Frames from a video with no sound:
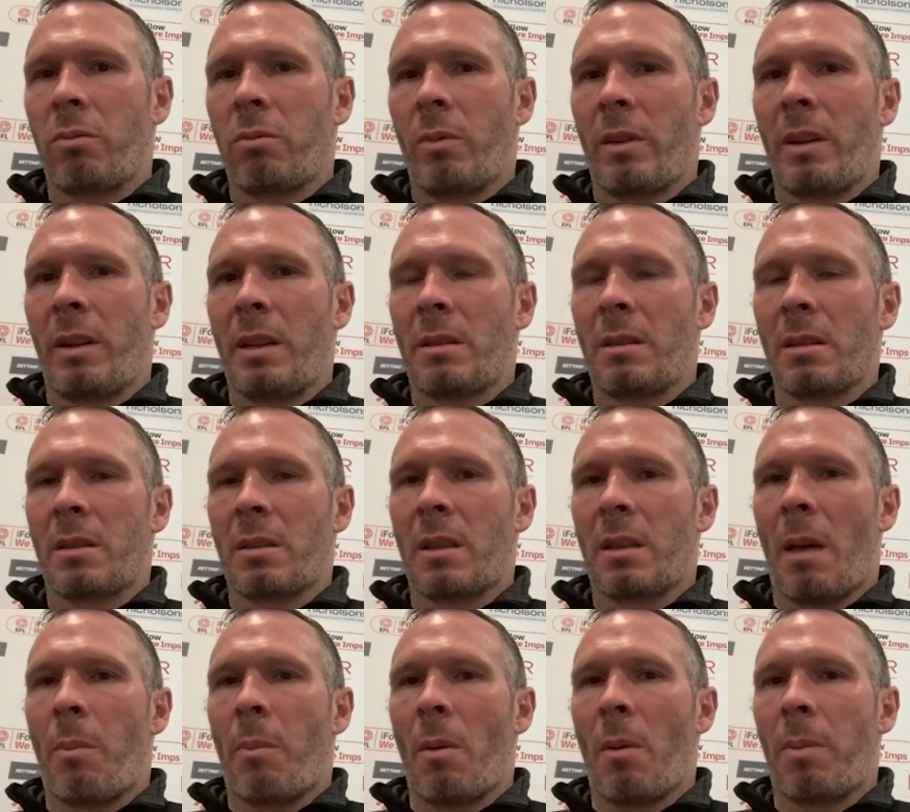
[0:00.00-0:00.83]
we need to
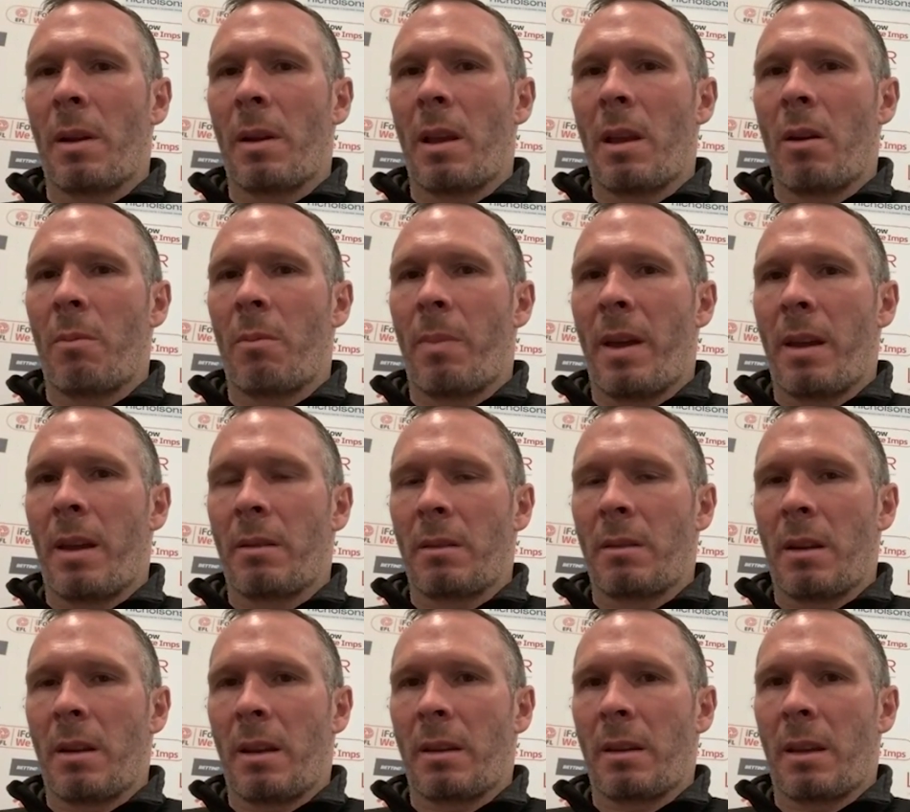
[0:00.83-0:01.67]
step up a little bit
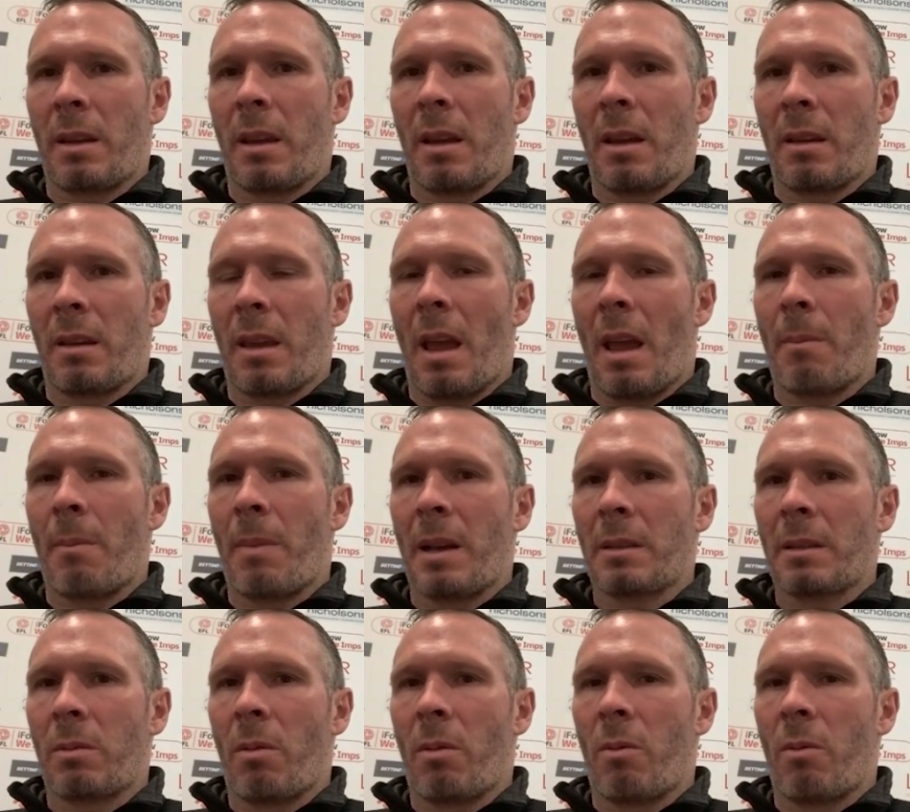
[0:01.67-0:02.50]
and get
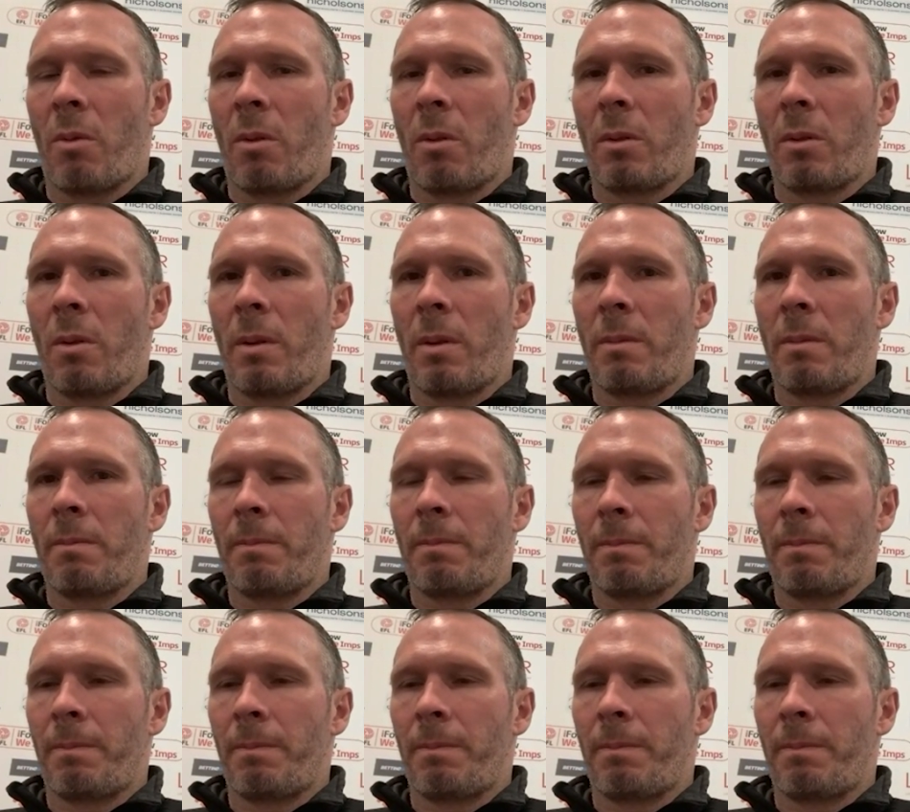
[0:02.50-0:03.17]
back to what we were doing.